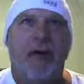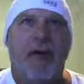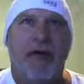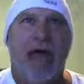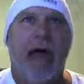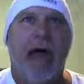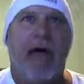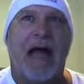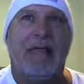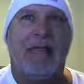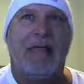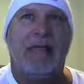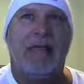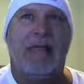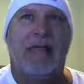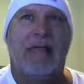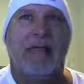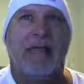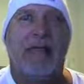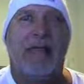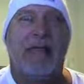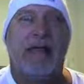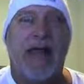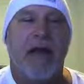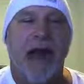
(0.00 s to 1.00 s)
CATS is
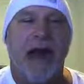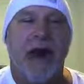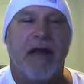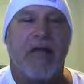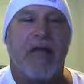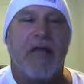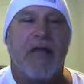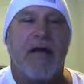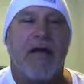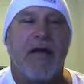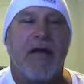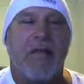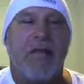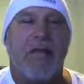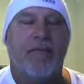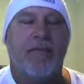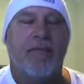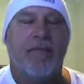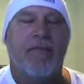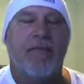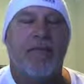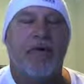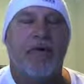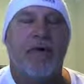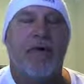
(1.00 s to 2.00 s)
an
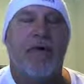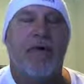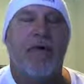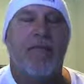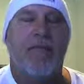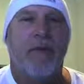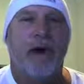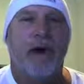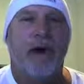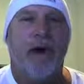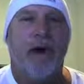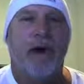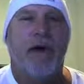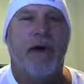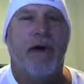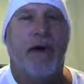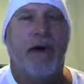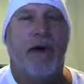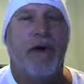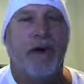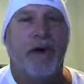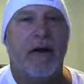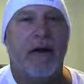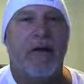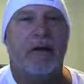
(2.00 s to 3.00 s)
acronym for Combined
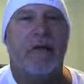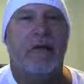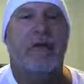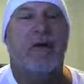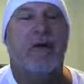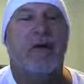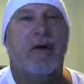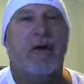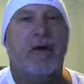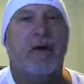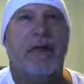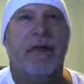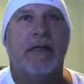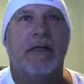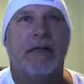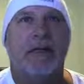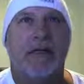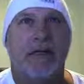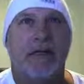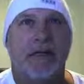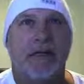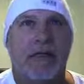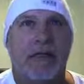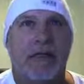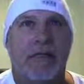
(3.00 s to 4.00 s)
Aerial Target
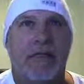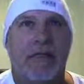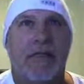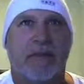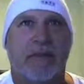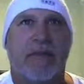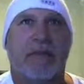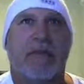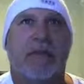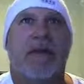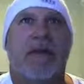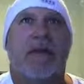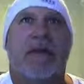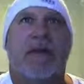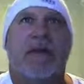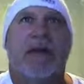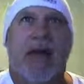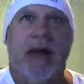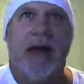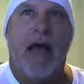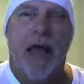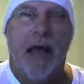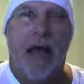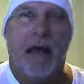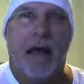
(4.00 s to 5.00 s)
Systems.
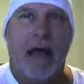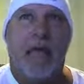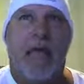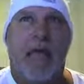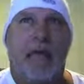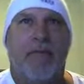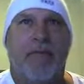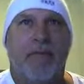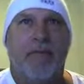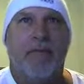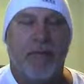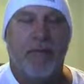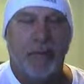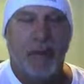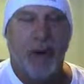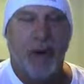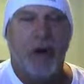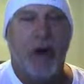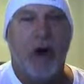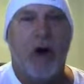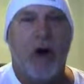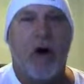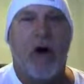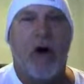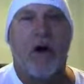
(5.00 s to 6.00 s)
And the
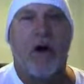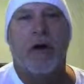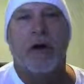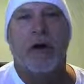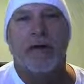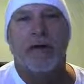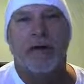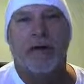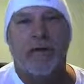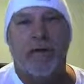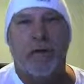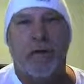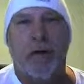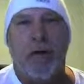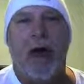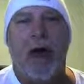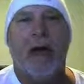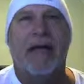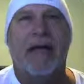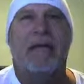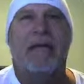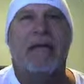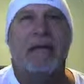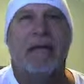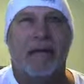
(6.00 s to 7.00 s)
car goes from
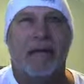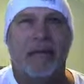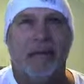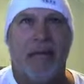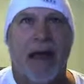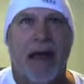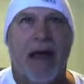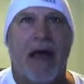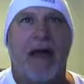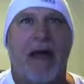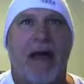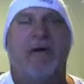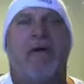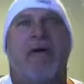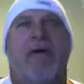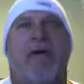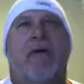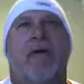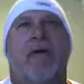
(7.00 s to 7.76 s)
white to red.